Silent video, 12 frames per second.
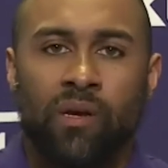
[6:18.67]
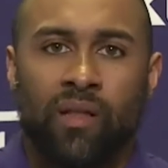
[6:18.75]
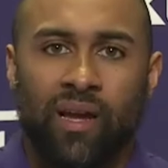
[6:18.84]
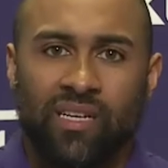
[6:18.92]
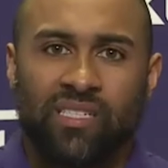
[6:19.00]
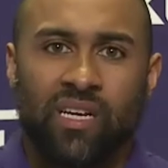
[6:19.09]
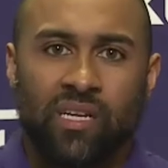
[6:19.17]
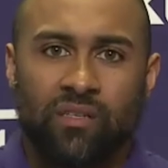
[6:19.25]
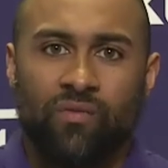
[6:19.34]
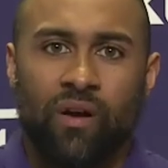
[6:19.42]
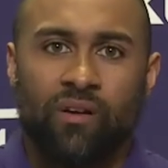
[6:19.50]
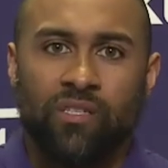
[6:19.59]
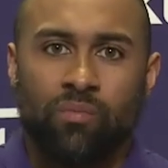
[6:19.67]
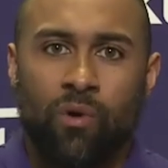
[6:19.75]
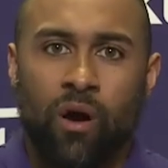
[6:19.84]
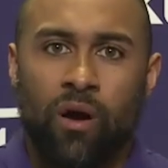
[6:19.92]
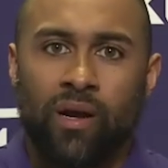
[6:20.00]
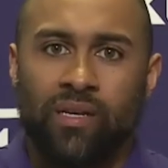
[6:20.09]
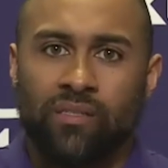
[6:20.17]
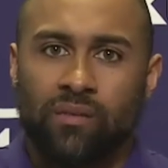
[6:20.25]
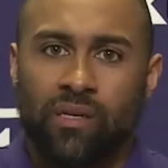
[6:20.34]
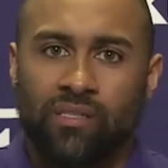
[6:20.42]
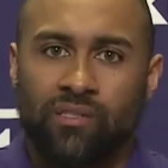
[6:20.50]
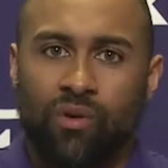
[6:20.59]
Like I said, he's very smart, has
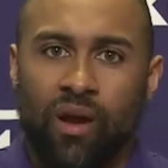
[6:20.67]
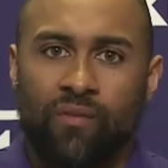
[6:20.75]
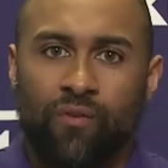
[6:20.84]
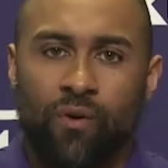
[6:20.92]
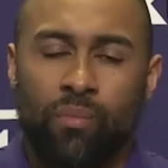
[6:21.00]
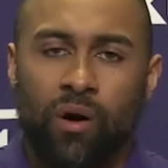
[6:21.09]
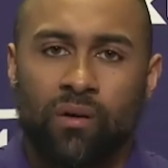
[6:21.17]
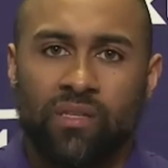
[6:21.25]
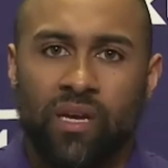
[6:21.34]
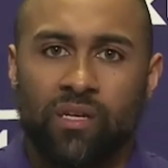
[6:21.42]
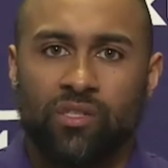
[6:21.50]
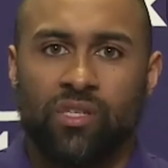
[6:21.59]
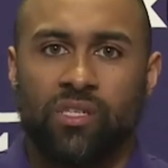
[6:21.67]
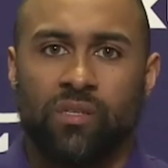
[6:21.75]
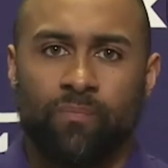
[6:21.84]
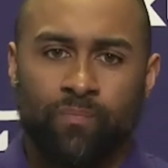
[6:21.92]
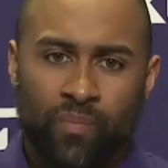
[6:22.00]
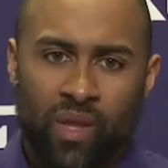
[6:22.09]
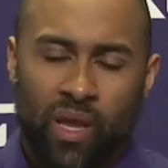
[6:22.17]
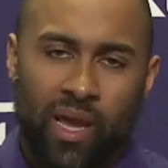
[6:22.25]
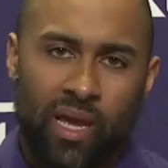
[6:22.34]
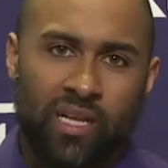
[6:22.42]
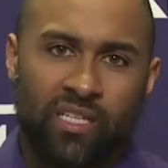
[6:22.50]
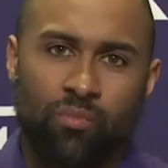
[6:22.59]
has great football intelligence,
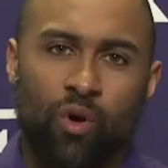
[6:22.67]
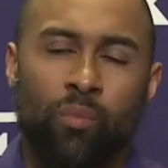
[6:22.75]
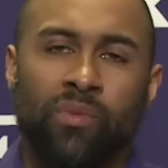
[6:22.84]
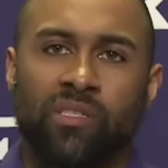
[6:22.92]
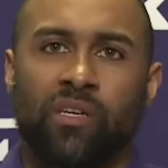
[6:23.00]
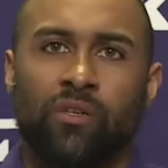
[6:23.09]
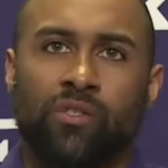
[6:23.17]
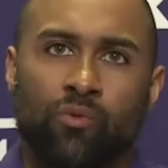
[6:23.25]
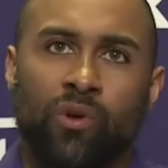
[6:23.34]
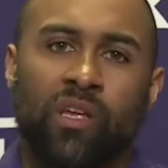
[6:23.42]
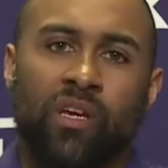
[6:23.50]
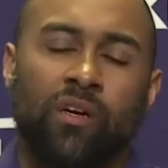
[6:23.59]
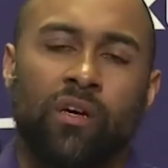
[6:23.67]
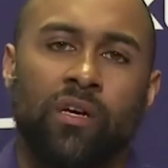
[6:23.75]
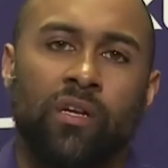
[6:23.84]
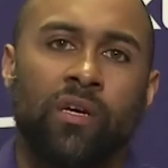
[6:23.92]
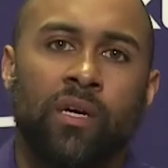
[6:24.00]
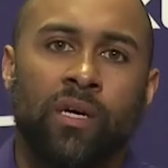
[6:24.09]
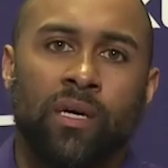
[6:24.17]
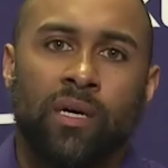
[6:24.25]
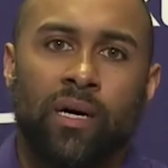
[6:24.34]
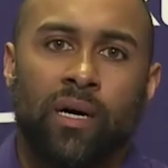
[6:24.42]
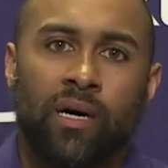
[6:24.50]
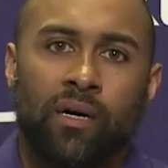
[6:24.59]
and his movement skills are really good
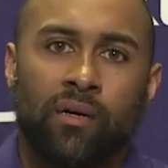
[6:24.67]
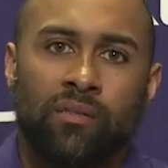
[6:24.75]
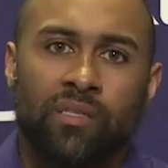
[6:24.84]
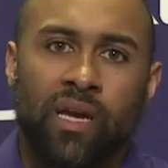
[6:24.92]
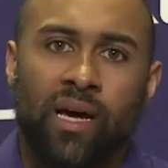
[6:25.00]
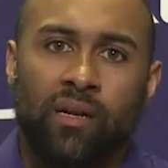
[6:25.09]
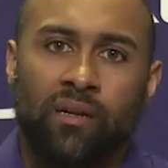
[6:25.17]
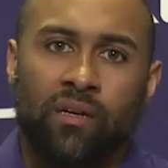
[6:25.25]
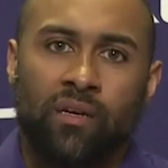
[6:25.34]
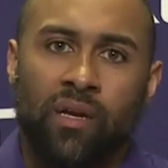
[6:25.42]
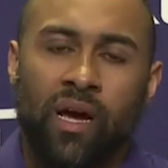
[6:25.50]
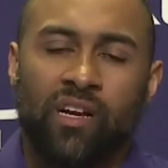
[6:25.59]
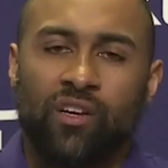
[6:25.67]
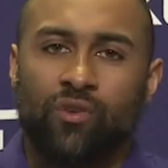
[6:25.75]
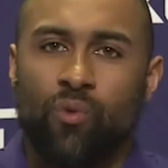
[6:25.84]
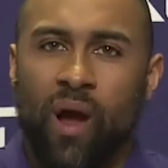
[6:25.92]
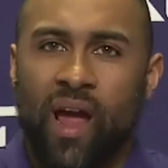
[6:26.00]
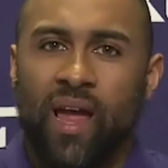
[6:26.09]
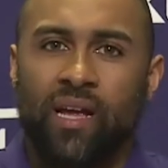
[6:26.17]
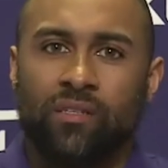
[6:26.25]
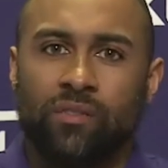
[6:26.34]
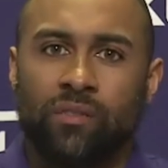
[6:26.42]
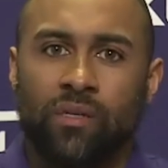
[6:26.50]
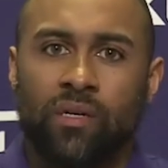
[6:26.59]
uh, he's got good got good
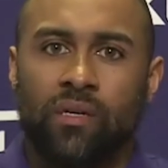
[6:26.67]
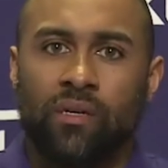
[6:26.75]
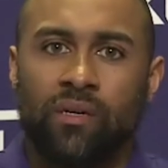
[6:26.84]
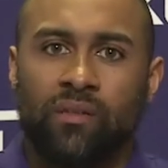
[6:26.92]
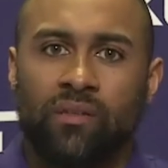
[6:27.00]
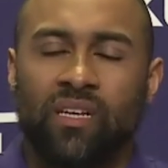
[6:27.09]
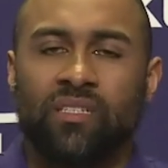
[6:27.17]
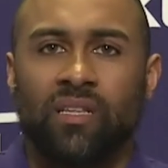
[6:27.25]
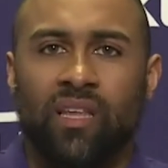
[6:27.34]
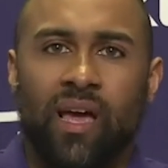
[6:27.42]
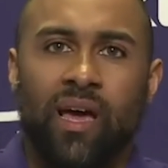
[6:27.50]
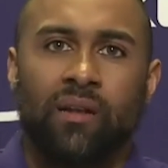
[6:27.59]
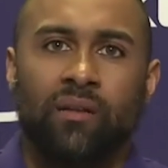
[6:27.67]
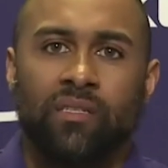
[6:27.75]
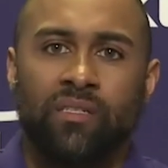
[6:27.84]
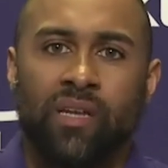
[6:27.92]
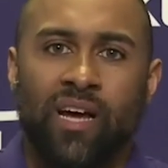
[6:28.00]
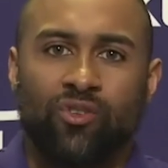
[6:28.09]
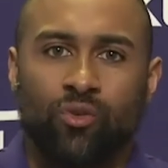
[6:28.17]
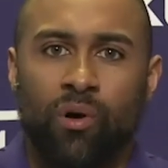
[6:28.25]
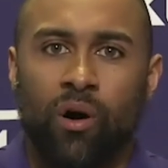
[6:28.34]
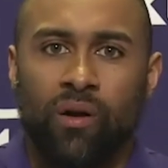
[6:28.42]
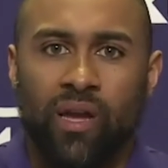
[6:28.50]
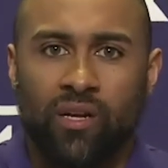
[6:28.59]
range uh, and things like that, and he's a natural
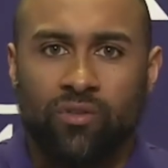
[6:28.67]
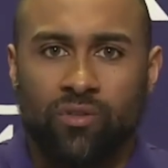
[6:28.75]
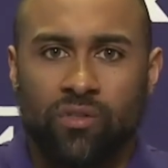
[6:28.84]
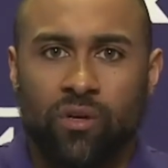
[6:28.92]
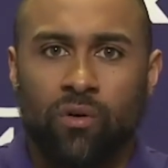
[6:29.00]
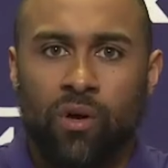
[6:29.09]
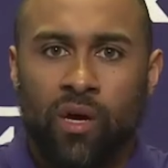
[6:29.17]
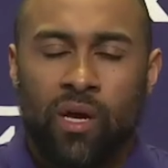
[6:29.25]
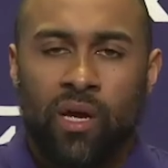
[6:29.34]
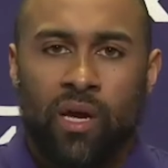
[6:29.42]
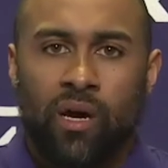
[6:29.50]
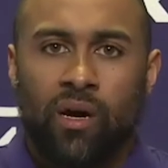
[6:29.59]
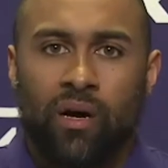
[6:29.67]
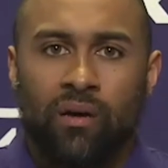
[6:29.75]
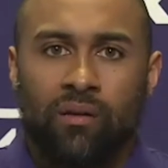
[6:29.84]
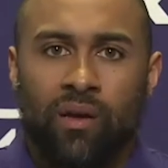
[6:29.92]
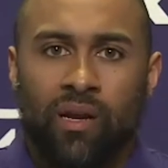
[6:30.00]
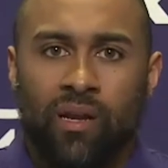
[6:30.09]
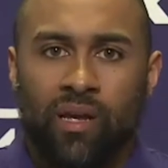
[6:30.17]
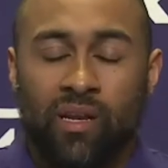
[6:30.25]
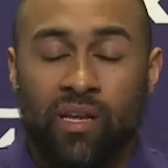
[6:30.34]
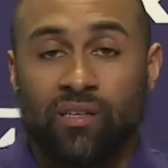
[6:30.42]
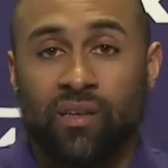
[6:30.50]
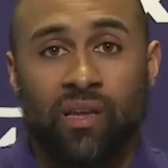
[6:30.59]
ball catcher. So, uh, and and
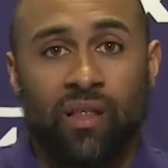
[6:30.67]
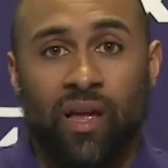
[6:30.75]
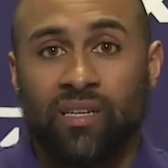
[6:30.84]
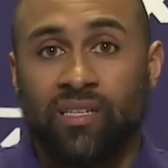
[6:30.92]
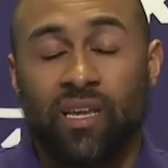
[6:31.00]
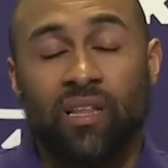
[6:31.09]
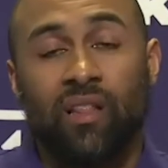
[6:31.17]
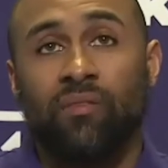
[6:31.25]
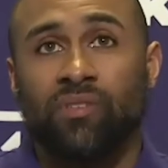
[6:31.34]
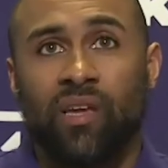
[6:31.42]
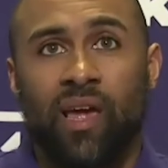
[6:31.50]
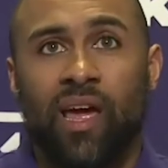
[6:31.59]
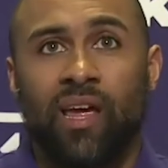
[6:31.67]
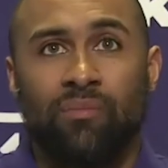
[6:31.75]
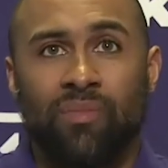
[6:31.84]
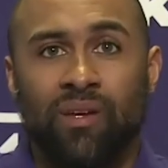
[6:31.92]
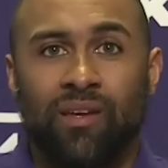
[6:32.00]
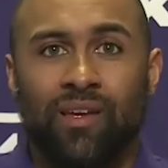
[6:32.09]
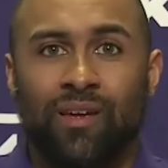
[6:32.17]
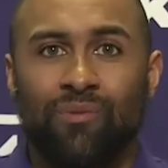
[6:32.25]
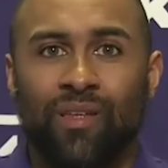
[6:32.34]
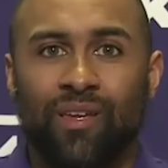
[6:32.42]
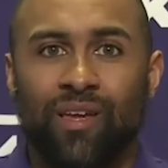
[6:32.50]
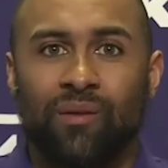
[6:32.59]
he's he like I said, he loves the game. He
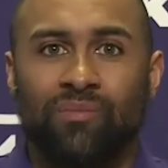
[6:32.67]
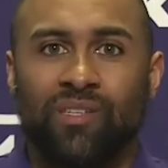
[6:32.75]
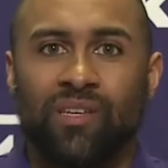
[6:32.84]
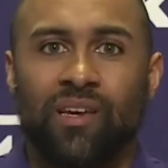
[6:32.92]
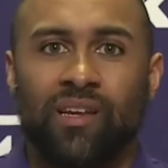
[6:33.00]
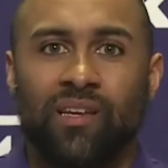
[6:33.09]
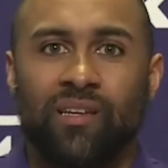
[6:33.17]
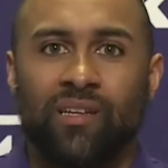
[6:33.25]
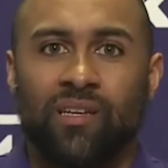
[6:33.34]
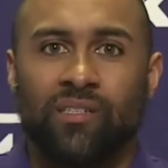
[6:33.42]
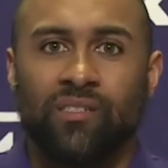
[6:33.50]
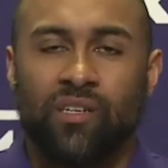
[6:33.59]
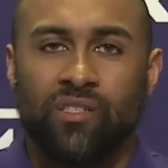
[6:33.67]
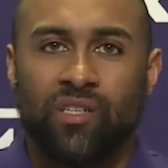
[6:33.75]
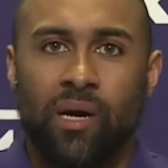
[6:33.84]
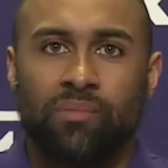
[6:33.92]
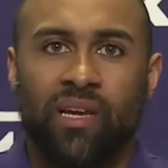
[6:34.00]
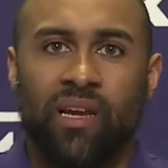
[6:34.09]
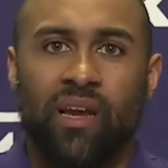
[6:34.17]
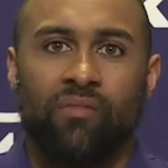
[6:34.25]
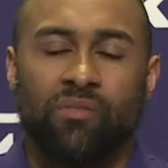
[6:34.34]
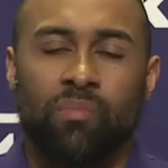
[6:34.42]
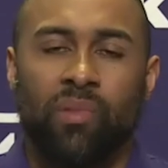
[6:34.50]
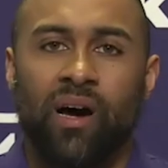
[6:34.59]
really comes in. He, he does a good job taking care of
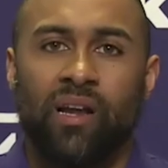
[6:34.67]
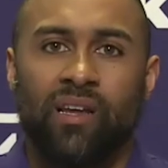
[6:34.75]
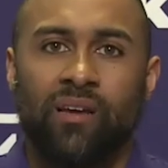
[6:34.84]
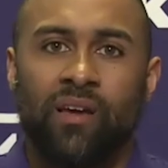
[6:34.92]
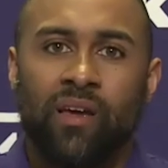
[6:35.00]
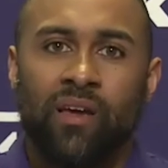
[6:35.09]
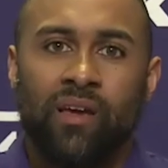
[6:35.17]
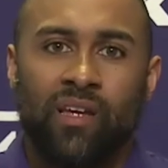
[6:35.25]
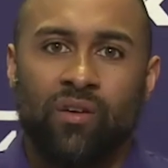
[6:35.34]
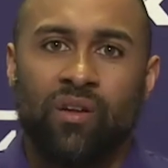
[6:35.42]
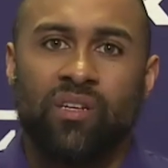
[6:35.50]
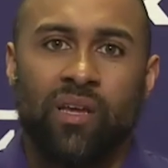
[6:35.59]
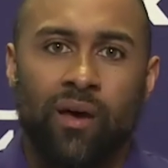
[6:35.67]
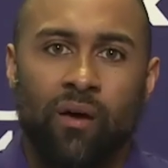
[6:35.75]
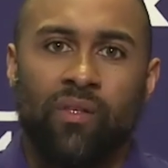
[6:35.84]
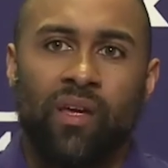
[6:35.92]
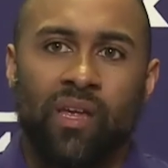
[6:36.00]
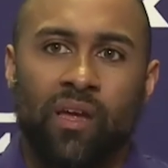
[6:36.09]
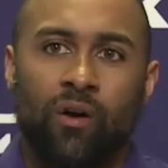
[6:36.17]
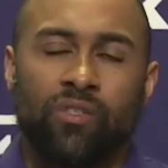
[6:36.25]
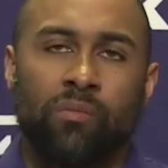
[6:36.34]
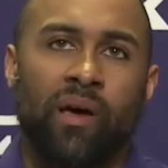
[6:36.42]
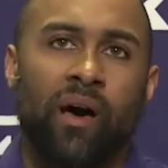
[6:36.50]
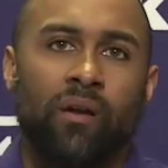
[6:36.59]
his body, and you can tell that he
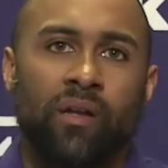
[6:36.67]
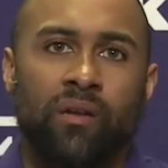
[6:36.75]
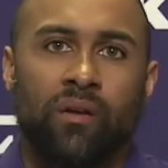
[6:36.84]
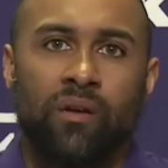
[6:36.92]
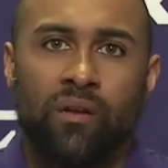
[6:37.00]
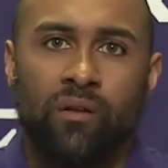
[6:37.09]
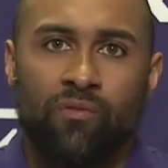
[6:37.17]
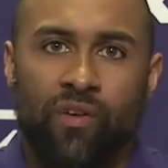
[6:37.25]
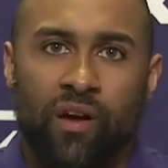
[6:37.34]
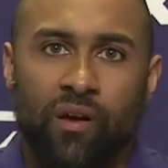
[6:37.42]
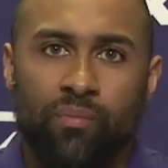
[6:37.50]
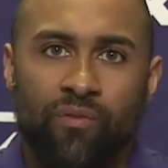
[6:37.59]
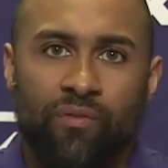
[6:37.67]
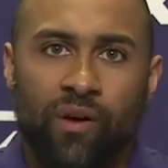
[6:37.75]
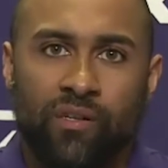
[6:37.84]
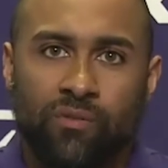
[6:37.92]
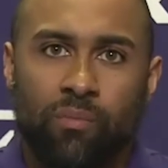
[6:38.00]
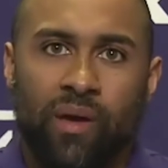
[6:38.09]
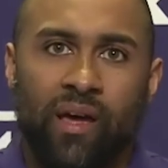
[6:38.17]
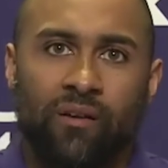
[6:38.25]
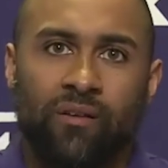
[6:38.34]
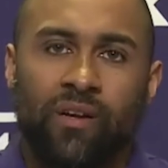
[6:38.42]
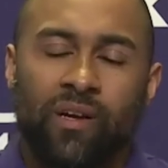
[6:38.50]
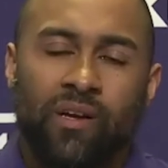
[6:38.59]
goes about it in a, in a very professional
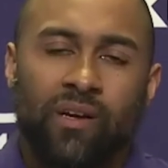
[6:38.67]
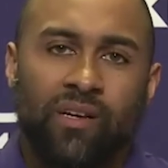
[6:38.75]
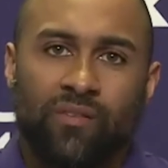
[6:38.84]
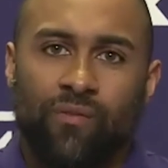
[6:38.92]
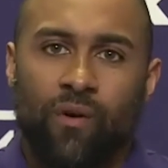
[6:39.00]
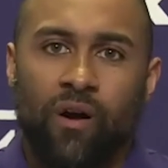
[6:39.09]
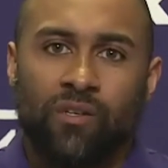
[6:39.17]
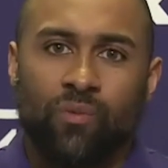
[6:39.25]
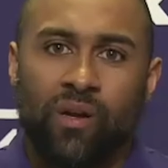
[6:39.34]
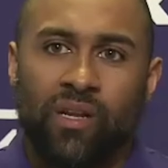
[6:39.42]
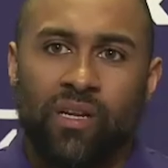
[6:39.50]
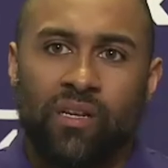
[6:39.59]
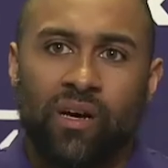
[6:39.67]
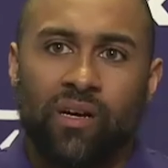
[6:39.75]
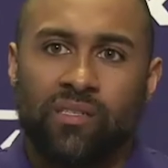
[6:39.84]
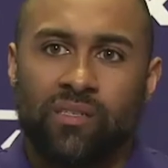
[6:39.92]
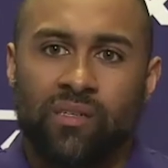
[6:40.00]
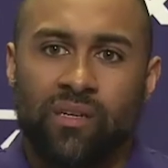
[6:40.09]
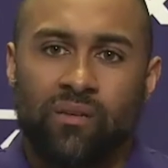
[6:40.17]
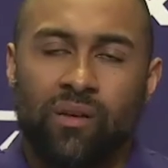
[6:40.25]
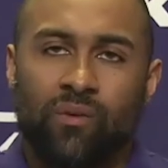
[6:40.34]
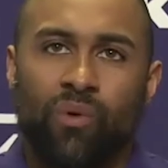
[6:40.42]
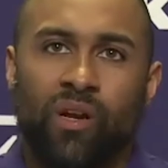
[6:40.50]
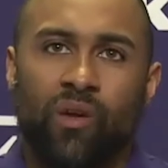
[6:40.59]
manner as far as what he does and, and,
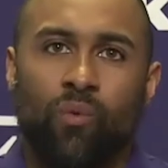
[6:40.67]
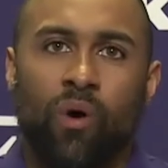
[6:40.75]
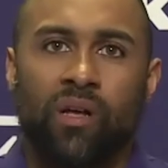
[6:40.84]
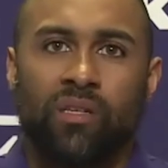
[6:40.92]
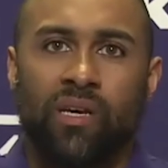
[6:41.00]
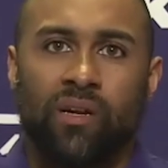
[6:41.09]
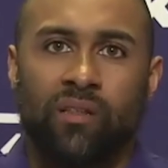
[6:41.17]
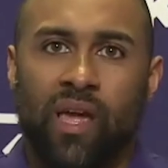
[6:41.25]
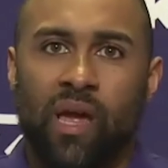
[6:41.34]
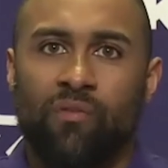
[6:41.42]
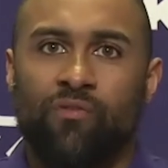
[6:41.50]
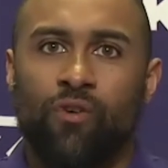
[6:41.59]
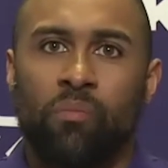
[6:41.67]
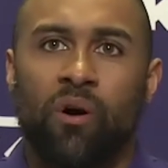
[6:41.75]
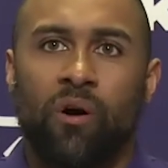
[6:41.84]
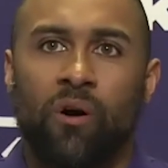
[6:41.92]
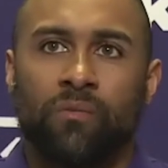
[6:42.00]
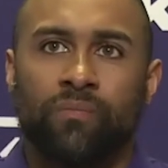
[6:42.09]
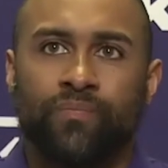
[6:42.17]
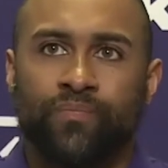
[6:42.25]
and what he wants out of the game of football.